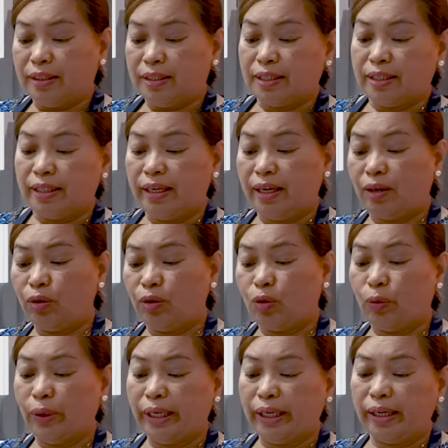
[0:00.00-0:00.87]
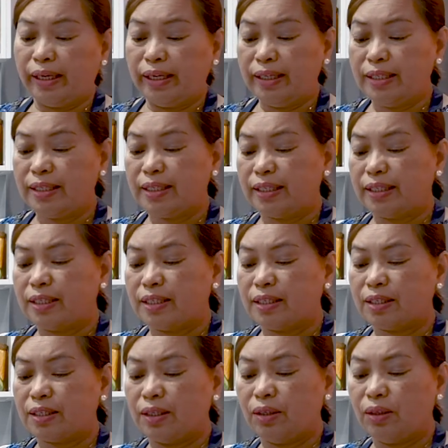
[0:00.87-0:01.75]
See how quick it is? It's
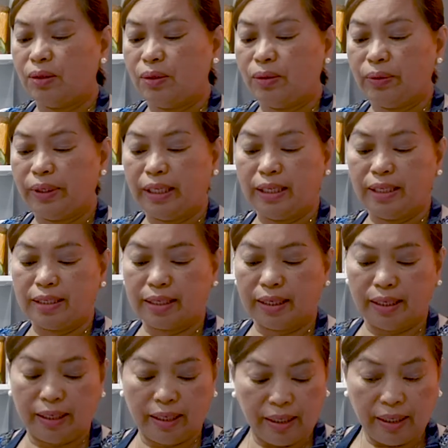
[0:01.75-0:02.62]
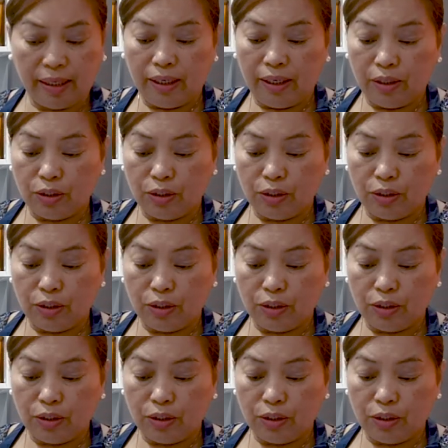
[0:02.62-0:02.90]
so easy